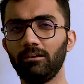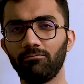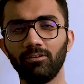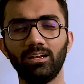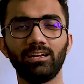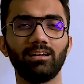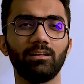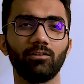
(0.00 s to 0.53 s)

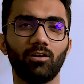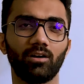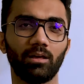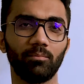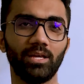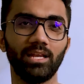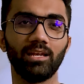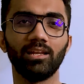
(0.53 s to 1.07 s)
Definitely not. I
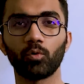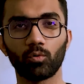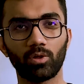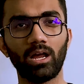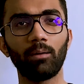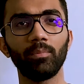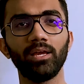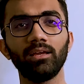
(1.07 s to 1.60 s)
mean,
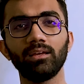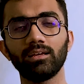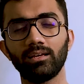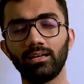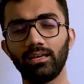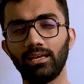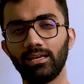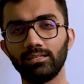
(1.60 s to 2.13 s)
programming
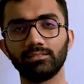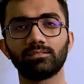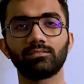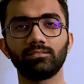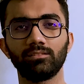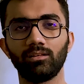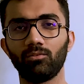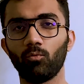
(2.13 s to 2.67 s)

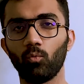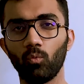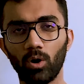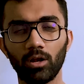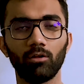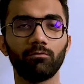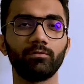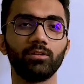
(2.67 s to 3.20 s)
is
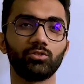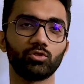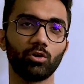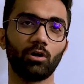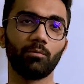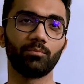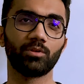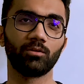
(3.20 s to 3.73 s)
one of the
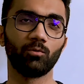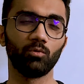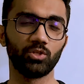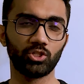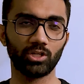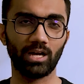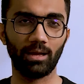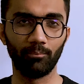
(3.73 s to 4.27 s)
jobs
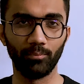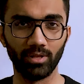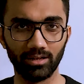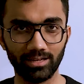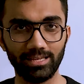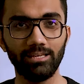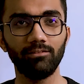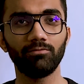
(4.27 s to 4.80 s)
which I
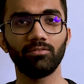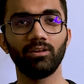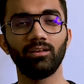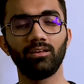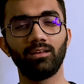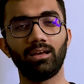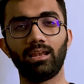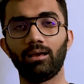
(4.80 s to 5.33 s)
believe
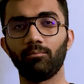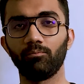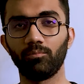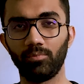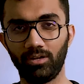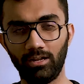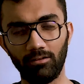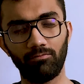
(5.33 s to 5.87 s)
and
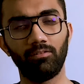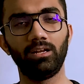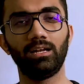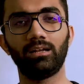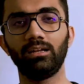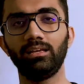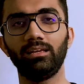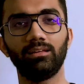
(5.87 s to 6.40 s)
I'm
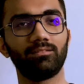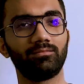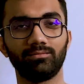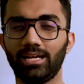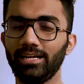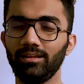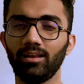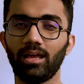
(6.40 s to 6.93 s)
definitely
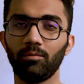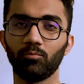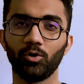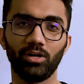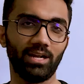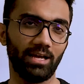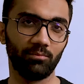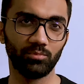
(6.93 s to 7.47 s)

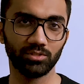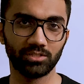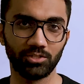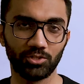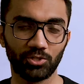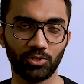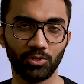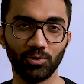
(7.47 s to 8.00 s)
99.9% percent 09
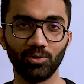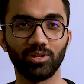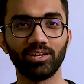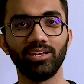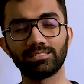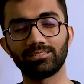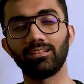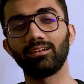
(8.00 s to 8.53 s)
sure
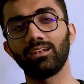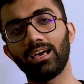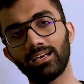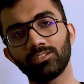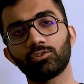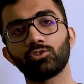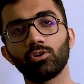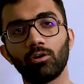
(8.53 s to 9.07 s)
is the
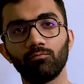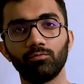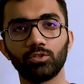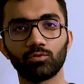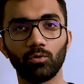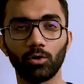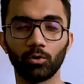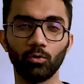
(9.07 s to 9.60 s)
last job
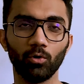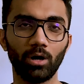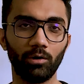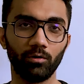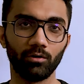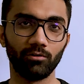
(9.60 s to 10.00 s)
which would go out